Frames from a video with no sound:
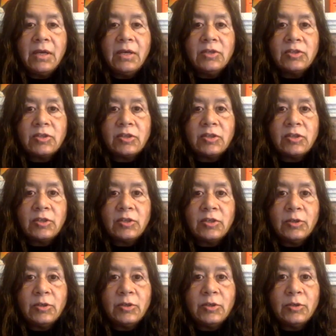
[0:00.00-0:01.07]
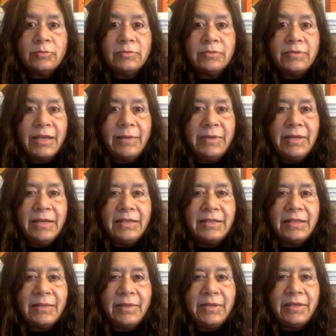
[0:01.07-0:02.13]
So tell me a little
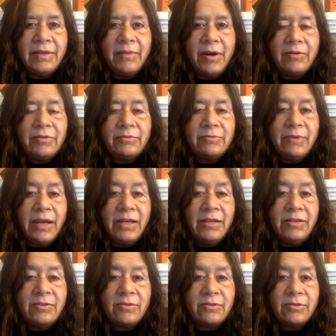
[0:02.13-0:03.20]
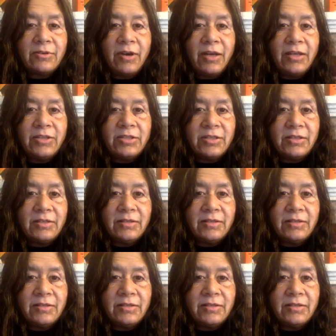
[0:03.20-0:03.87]
bit about where did you go to college?